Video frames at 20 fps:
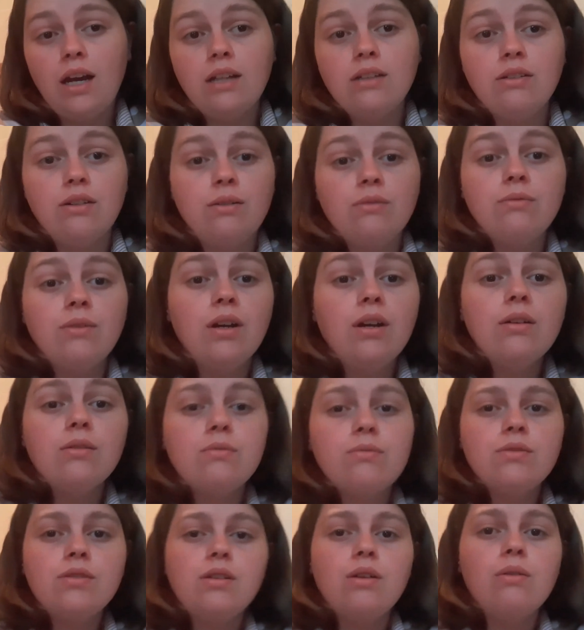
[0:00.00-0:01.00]
don't
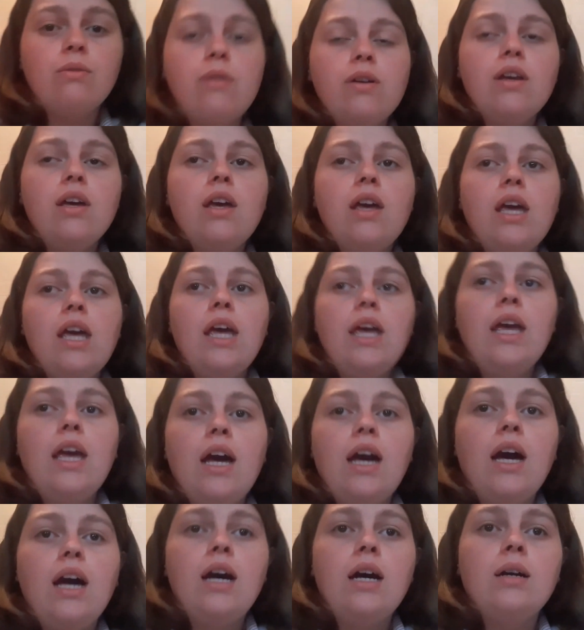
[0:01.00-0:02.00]
know. So,
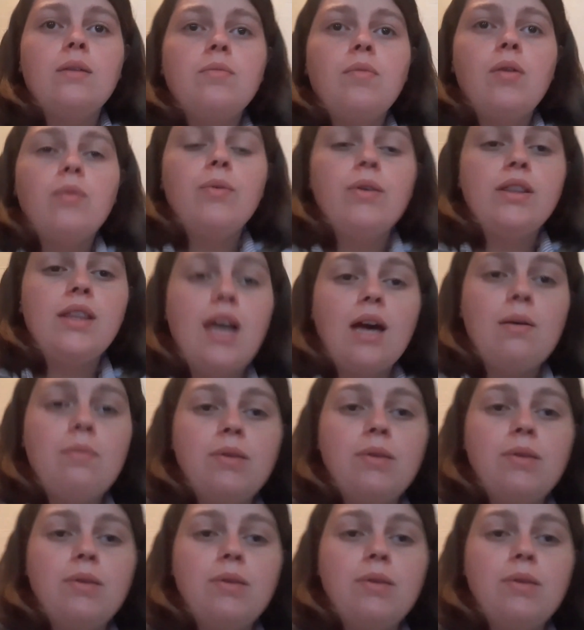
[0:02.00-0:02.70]
with that